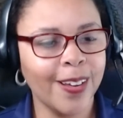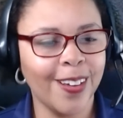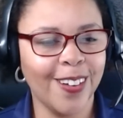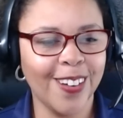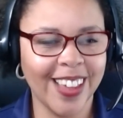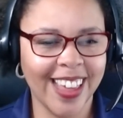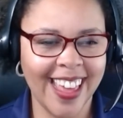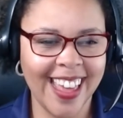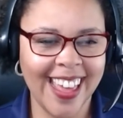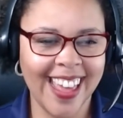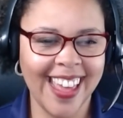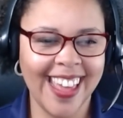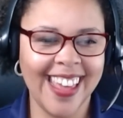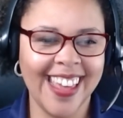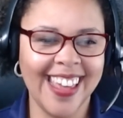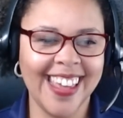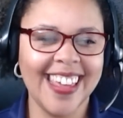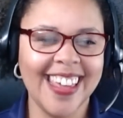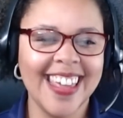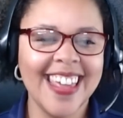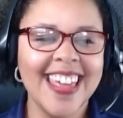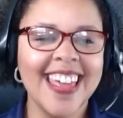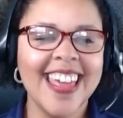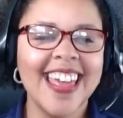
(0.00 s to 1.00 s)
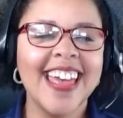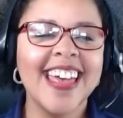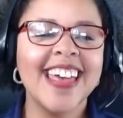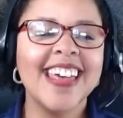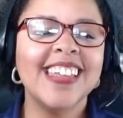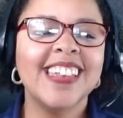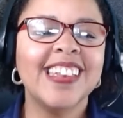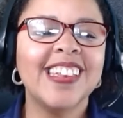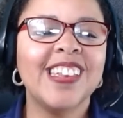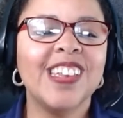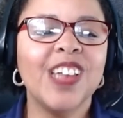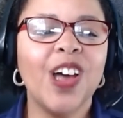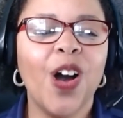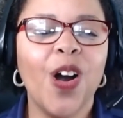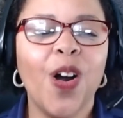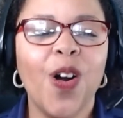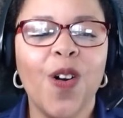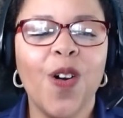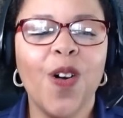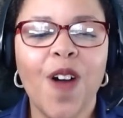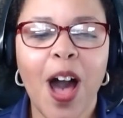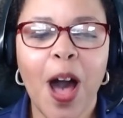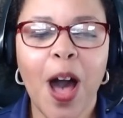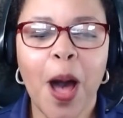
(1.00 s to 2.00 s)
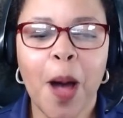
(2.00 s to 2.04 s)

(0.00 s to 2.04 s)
Okay, so